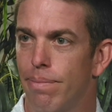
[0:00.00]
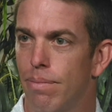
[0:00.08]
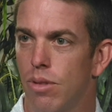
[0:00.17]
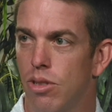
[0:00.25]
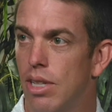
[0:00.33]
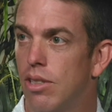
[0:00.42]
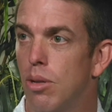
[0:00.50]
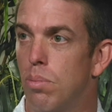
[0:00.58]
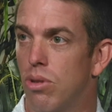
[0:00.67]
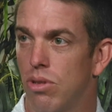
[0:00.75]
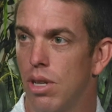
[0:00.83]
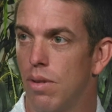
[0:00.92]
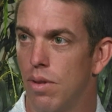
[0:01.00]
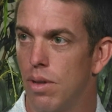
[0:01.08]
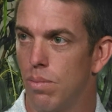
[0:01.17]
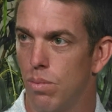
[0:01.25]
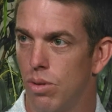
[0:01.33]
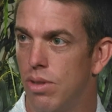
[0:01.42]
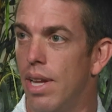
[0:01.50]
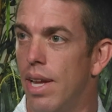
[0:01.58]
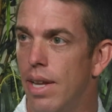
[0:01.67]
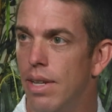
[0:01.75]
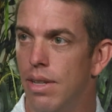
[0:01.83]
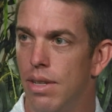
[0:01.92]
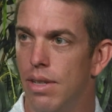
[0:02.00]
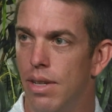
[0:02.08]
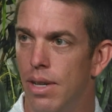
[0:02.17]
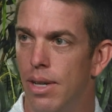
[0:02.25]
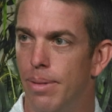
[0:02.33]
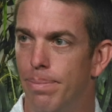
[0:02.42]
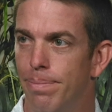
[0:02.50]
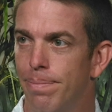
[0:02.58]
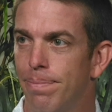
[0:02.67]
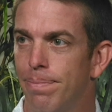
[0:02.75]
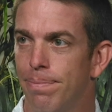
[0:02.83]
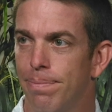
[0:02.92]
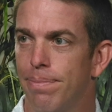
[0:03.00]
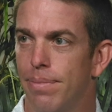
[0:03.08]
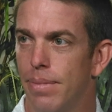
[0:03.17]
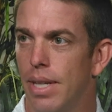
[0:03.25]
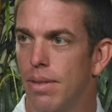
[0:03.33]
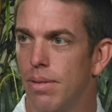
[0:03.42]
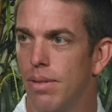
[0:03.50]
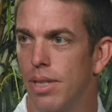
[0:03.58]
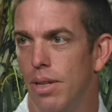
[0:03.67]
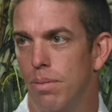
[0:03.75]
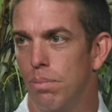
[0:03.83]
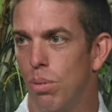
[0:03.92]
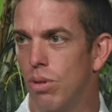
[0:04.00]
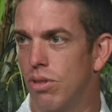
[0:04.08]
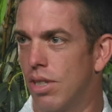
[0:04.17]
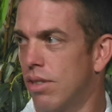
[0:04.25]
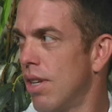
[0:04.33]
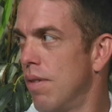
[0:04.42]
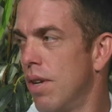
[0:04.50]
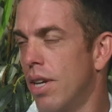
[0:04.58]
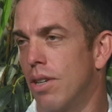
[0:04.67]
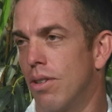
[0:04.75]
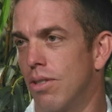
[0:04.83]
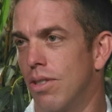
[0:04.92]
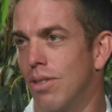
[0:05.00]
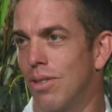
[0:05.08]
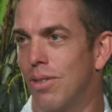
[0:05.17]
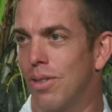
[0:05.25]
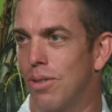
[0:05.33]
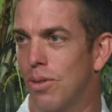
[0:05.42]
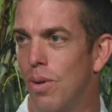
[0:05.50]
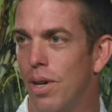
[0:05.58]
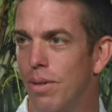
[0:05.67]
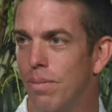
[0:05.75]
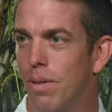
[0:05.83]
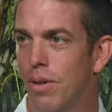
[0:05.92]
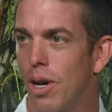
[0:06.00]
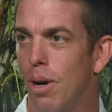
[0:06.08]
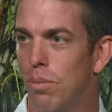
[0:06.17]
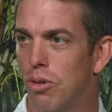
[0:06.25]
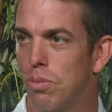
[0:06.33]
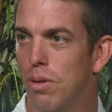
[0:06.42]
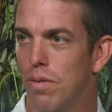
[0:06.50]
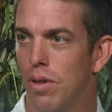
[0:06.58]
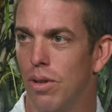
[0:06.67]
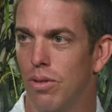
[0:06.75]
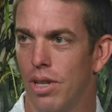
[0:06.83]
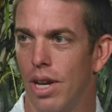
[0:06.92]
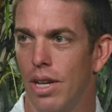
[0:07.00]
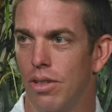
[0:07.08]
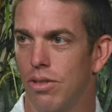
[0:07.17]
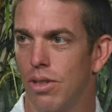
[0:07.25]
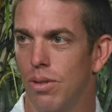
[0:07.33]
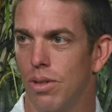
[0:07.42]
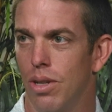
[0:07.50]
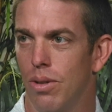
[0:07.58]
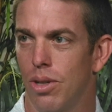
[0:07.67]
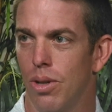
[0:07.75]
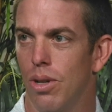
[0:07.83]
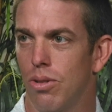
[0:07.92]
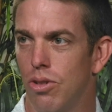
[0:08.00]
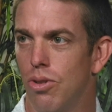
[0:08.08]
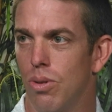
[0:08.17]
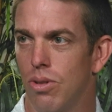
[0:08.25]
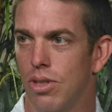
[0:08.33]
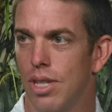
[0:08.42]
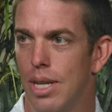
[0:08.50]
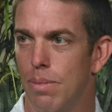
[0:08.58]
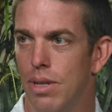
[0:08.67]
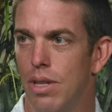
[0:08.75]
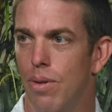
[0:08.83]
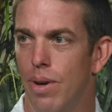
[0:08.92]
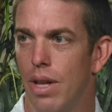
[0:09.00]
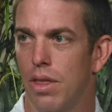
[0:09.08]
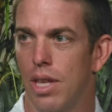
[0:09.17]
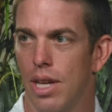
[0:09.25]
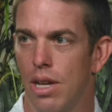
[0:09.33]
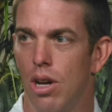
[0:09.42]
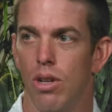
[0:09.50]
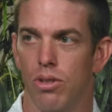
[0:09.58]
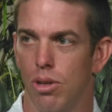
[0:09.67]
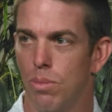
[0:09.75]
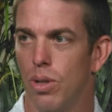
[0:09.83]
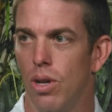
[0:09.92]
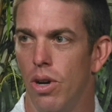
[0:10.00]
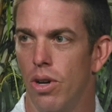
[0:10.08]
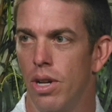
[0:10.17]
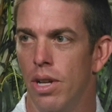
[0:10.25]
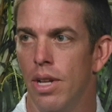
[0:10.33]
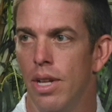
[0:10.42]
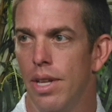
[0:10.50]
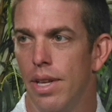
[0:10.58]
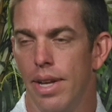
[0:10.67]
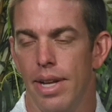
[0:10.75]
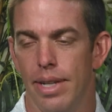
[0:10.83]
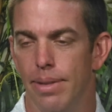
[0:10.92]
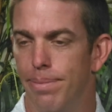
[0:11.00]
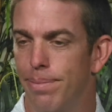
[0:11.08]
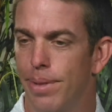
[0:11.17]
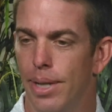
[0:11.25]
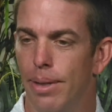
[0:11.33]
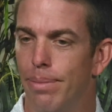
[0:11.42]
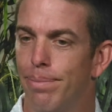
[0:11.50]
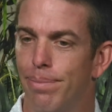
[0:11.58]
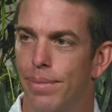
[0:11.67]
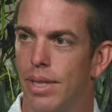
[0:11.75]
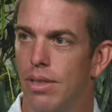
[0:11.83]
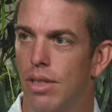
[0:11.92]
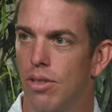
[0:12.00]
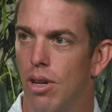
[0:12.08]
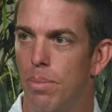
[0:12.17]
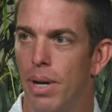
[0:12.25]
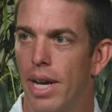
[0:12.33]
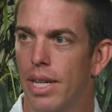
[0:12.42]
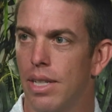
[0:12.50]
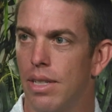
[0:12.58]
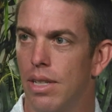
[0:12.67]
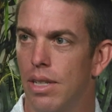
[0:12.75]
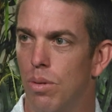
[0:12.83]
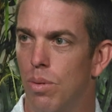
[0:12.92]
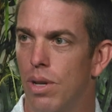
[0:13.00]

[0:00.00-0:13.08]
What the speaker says: 60% of it was dead, that 0.67 acres is quite an accomplishment for those guys. So kudos to Jordan's team. They did the right thing all summer long, and it's all back, and the way